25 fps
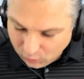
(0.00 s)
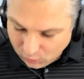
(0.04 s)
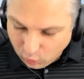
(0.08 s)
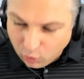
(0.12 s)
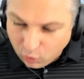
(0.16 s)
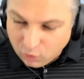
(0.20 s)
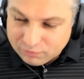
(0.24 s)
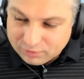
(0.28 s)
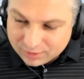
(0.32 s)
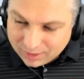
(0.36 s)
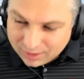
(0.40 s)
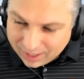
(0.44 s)

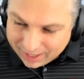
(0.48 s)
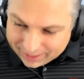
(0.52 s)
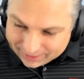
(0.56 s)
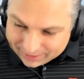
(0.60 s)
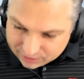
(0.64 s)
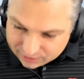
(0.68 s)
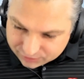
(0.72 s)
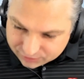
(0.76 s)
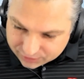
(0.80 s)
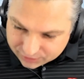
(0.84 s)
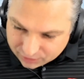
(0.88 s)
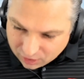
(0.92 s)
over
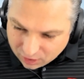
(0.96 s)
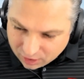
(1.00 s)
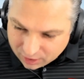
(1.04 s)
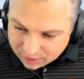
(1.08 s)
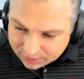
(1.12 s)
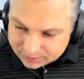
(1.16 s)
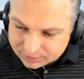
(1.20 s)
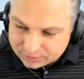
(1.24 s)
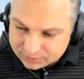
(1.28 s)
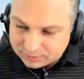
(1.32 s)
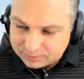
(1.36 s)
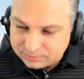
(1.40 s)
900
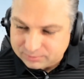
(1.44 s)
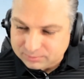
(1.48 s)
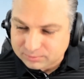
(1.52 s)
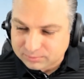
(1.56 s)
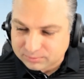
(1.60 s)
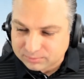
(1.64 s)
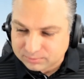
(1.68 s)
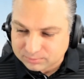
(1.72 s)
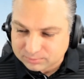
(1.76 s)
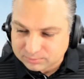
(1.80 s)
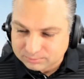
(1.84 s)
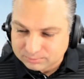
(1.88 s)
yards
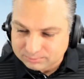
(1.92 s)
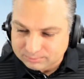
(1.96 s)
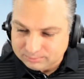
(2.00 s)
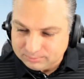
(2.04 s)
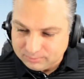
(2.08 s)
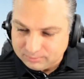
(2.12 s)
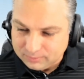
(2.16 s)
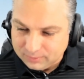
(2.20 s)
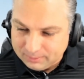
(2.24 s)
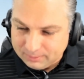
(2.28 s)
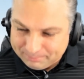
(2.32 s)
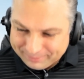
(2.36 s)

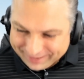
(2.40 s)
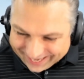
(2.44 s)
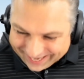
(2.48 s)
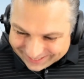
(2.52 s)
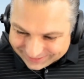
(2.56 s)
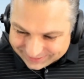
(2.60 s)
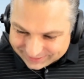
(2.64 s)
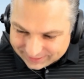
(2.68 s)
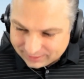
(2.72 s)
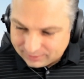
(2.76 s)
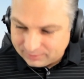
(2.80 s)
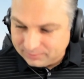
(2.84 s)

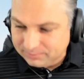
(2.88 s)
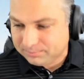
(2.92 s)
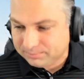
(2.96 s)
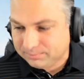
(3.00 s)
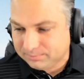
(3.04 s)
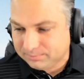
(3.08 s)
passing,